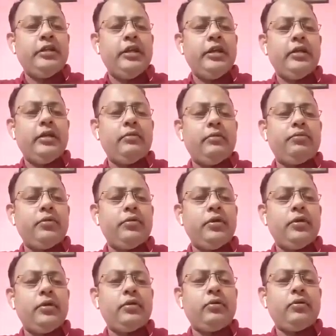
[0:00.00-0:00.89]
some
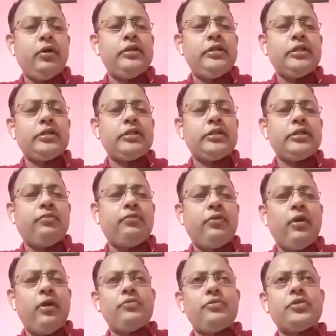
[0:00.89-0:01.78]
engineering
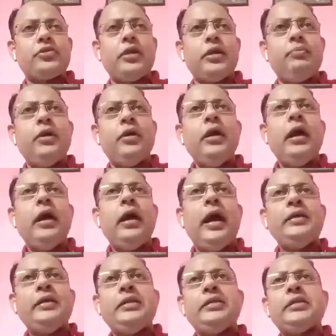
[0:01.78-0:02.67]
colleges and farms,
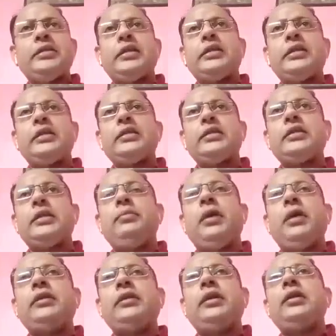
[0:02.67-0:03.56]
some IT
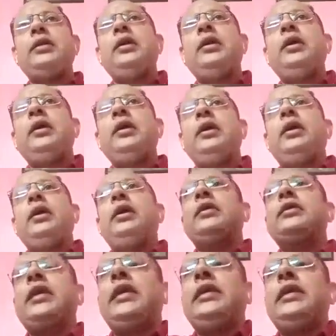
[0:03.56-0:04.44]
sectors, some
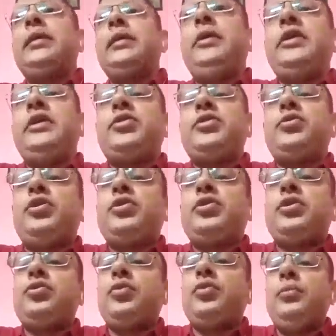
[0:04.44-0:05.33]
other
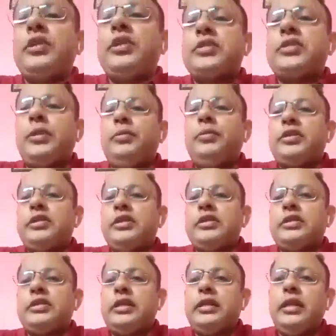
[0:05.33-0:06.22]
scientific institutions
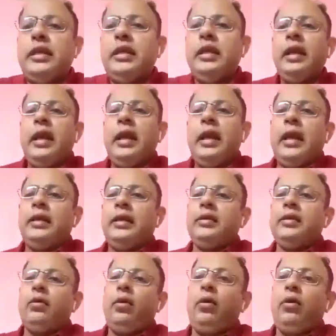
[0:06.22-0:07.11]
will be established in a
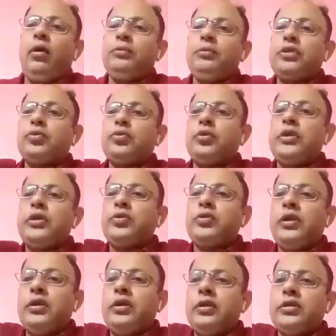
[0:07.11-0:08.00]
city, and
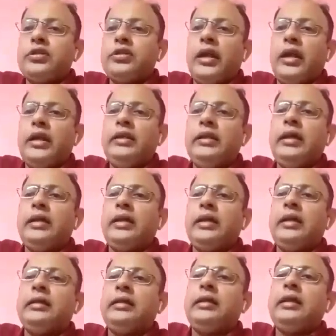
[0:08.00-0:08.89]
all of the students will
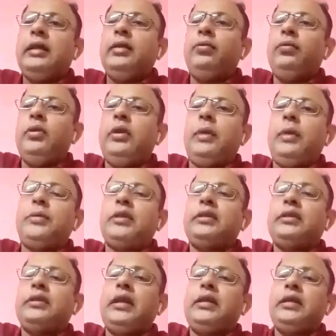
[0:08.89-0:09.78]
study there, and
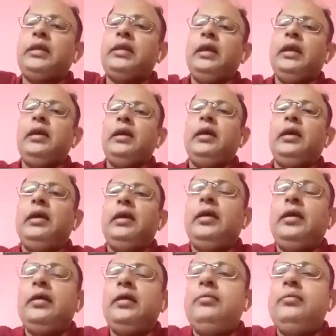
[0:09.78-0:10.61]
they will after that